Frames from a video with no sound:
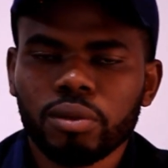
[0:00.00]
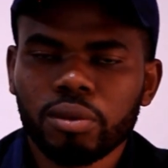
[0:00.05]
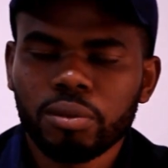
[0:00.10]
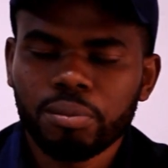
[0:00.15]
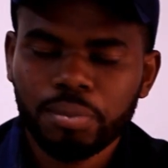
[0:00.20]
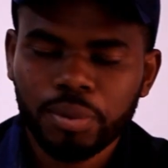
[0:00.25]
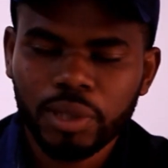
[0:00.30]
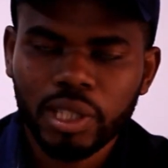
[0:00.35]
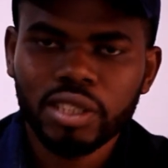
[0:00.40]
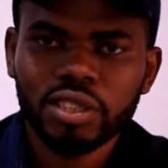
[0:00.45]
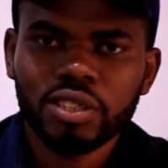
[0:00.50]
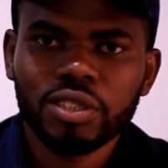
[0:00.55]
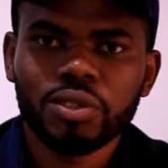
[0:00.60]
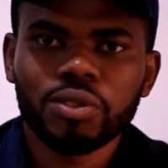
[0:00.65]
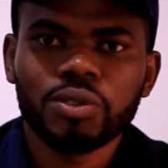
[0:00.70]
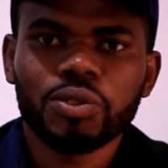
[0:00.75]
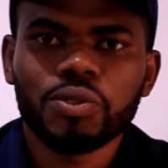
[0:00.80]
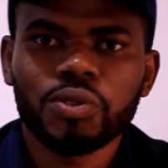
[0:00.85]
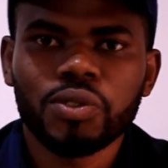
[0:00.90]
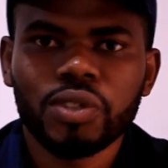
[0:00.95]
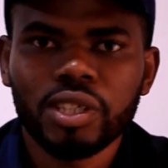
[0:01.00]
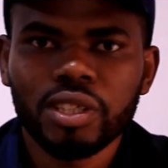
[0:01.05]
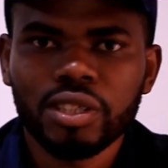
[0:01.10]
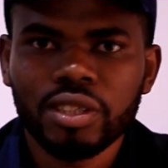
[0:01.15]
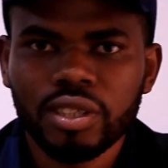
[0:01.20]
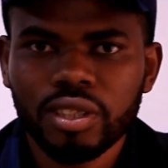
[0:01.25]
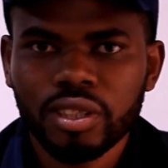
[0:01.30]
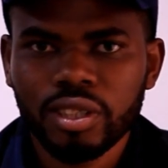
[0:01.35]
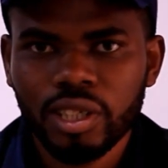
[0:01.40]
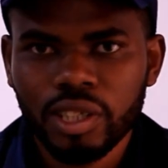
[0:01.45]
plant
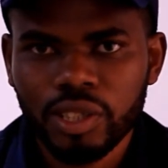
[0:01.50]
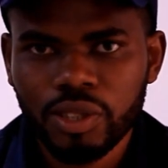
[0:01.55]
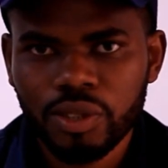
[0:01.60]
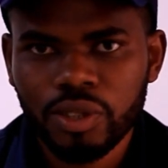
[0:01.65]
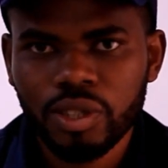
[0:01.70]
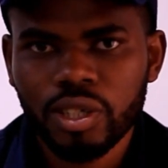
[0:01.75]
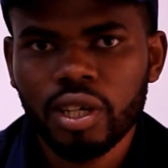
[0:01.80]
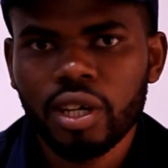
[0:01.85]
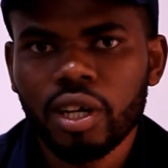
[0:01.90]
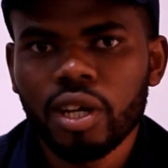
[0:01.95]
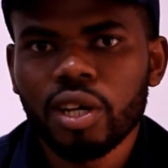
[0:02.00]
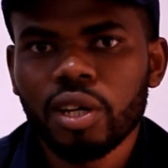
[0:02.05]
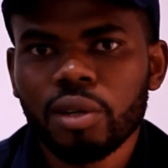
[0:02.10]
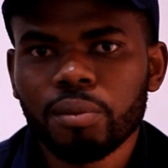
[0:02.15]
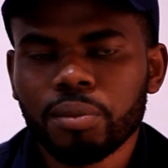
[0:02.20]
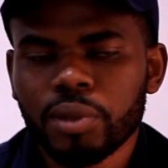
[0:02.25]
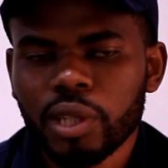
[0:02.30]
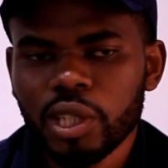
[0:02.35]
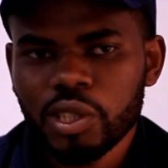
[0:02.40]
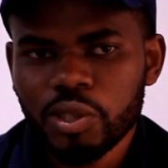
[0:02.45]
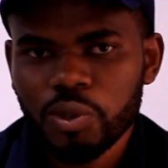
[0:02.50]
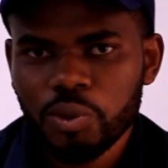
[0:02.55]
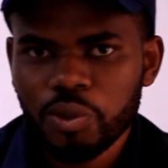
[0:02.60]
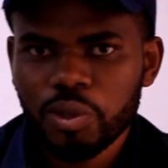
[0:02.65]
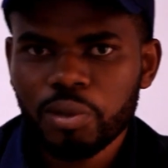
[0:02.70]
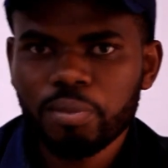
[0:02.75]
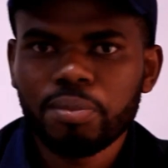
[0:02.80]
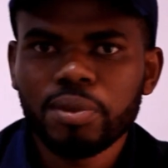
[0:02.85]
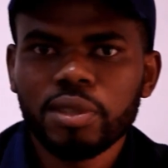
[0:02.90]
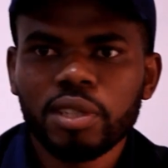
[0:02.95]
nutrient that plant
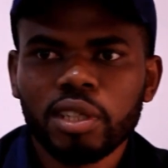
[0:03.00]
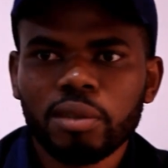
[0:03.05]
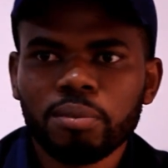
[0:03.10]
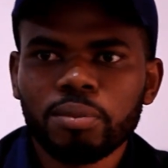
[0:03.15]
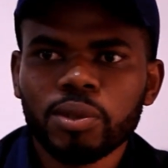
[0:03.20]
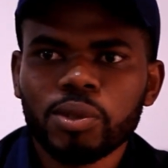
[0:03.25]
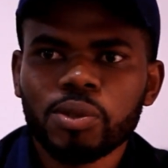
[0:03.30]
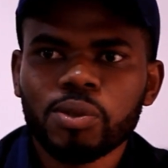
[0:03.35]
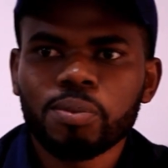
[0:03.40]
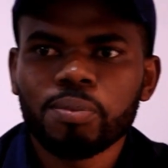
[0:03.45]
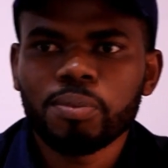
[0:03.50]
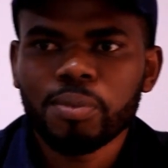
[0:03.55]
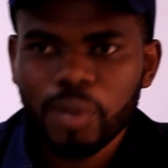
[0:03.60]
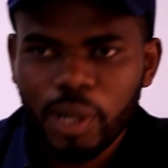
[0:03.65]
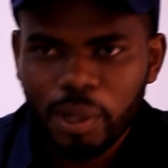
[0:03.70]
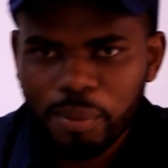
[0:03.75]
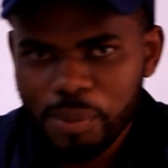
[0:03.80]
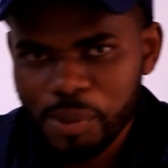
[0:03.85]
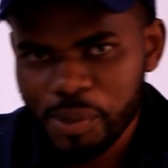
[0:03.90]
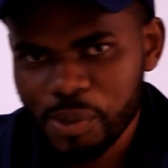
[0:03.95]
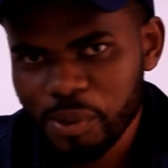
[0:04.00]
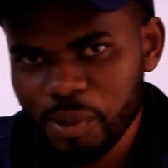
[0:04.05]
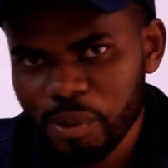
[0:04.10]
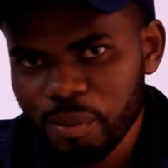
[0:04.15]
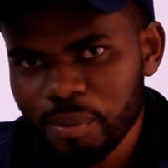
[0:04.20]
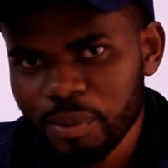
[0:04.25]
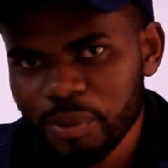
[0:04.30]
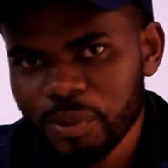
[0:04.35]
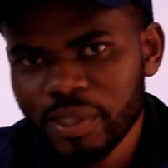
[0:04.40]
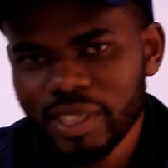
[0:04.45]
will be able to
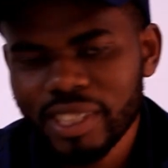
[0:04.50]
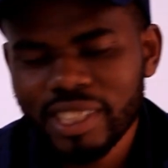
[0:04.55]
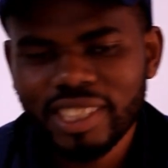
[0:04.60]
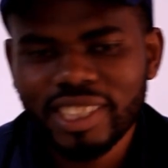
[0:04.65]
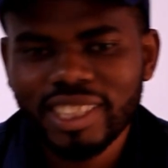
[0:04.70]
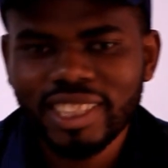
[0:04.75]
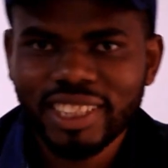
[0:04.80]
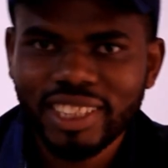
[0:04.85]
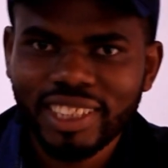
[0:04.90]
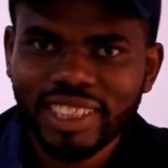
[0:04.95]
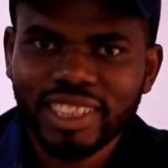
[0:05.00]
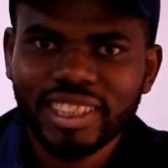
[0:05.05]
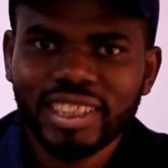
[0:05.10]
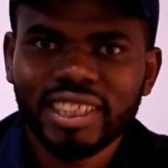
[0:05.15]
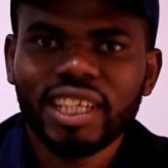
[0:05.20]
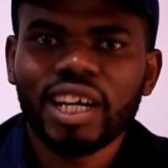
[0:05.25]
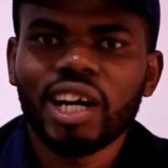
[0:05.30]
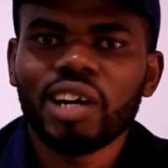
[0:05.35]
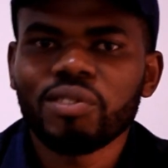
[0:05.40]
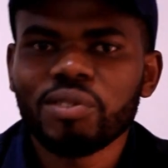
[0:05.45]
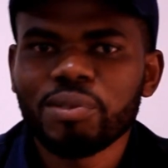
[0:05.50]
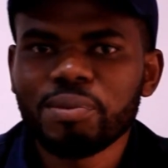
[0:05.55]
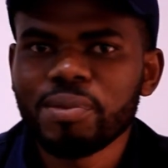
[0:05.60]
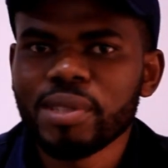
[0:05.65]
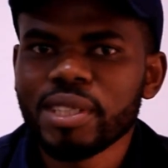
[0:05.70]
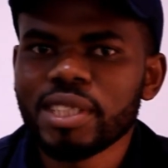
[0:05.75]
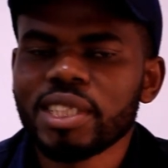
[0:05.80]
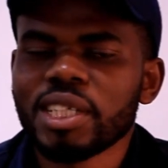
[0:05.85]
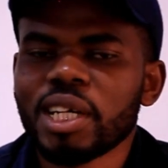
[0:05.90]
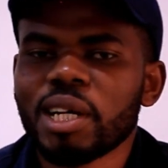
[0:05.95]
absorb when they have
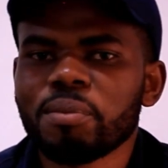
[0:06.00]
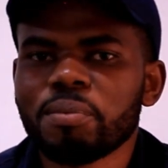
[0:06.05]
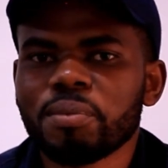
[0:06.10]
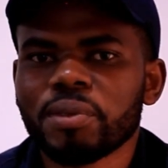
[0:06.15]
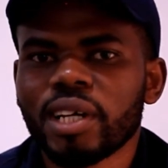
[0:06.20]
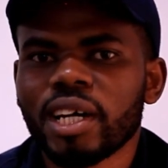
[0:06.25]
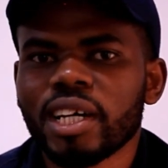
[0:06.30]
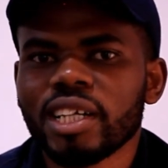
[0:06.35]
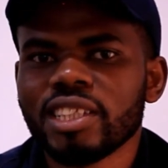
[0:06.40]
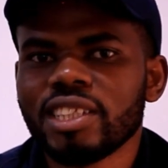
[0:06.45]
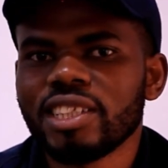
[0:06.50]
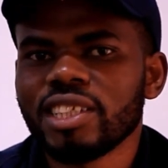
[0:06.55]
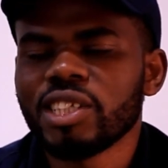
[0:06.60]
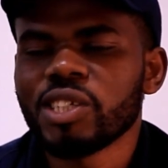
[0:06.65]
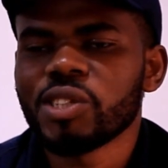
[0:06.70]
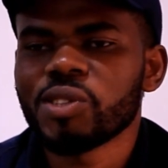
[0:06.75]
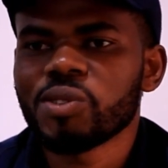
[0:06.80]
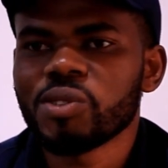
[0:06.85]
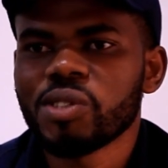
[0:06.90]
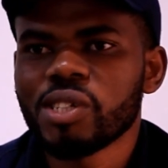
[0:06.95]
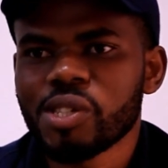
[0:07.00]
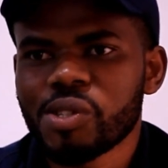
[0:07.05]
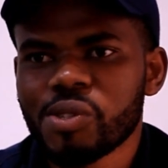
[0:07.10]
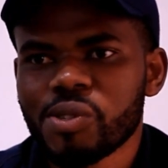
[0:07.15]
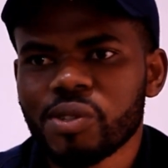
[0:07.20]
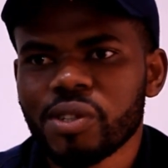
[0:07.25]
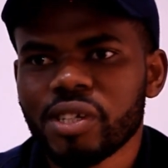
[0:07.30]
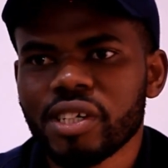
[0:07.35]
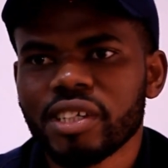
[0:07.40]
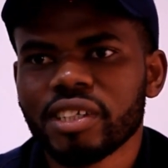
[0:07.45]
been applied into the
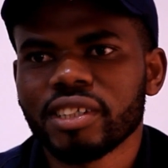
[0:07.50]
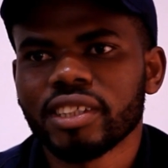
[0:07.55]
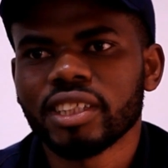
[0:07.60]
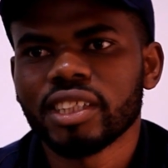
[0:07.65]
soil.